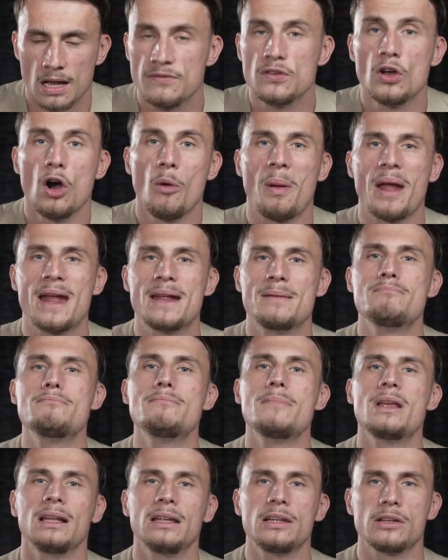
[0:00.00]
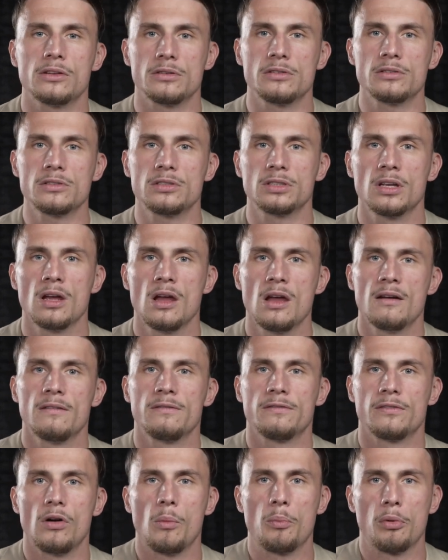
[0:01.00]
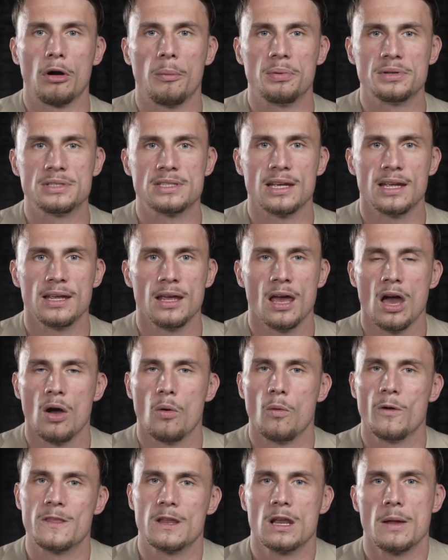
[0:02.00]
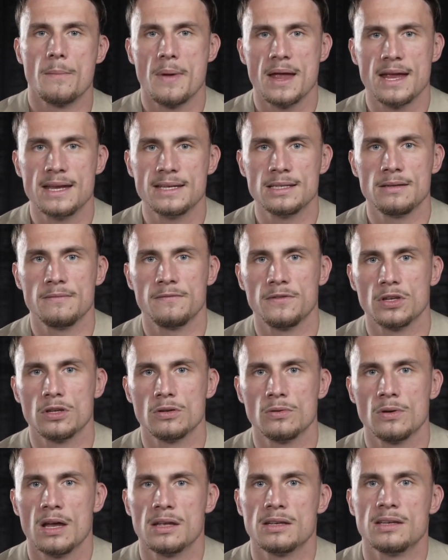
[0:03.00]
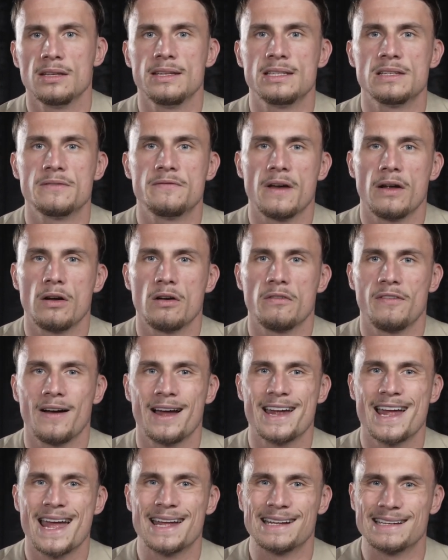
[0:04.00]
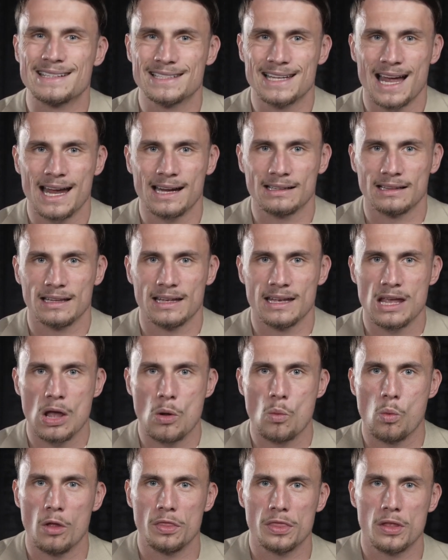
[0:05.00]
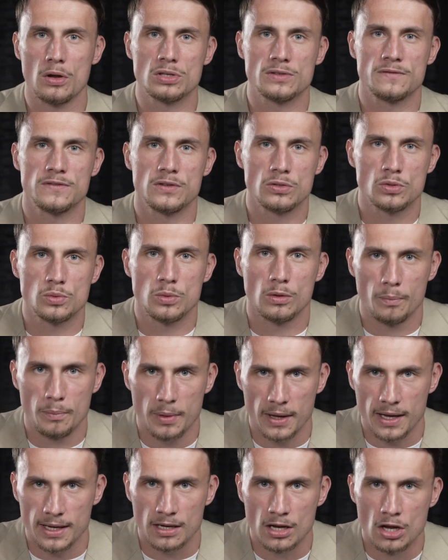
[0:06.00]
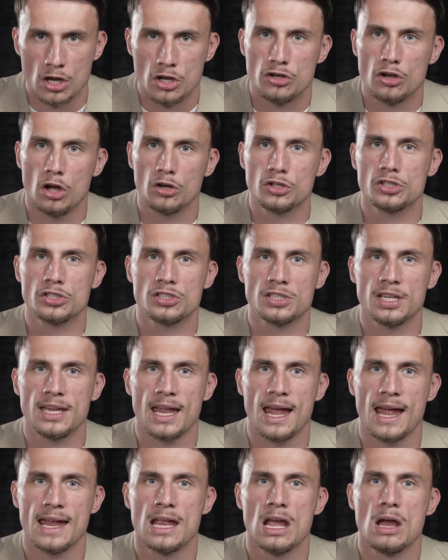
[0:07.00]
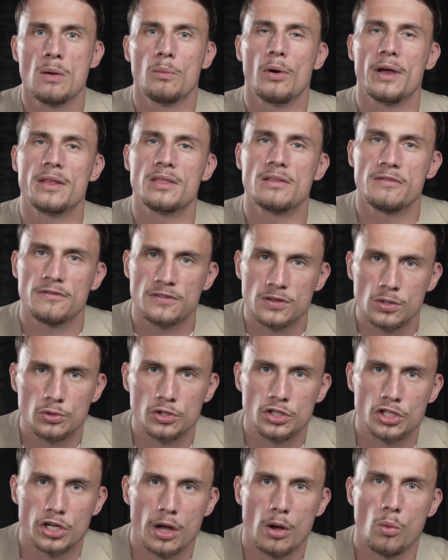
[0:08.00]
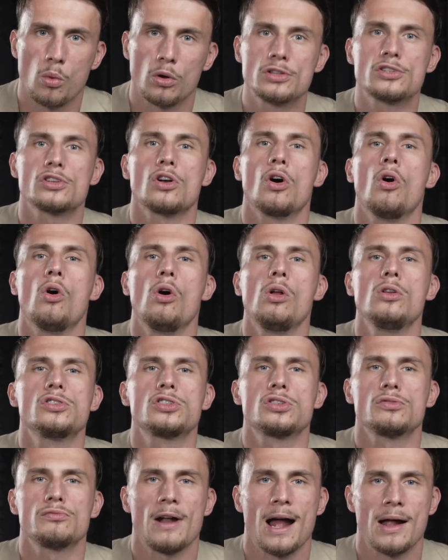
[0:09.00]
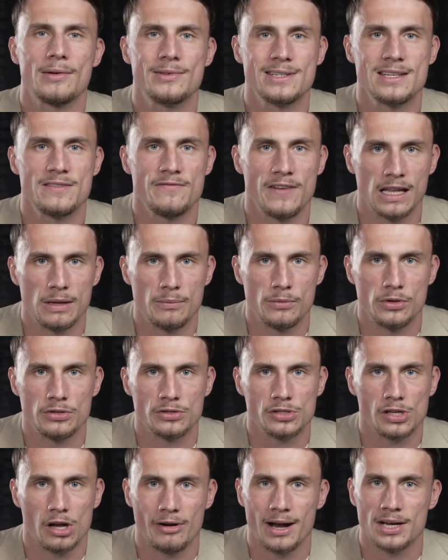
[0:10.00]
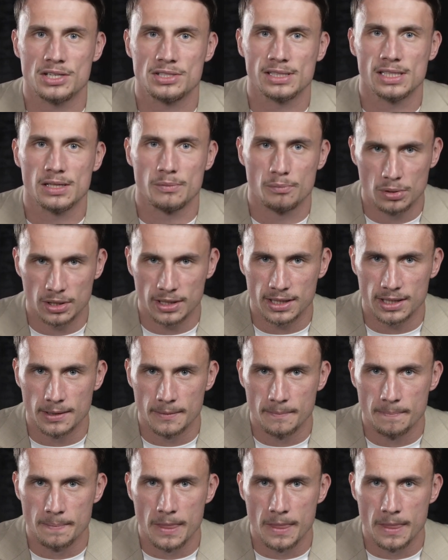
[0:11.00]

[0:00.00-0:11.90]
If you're paying millions for a property with an amazing view, you need to verify exactly what those views will be, not just today, but in the future, once all surrounding developments are actually complete.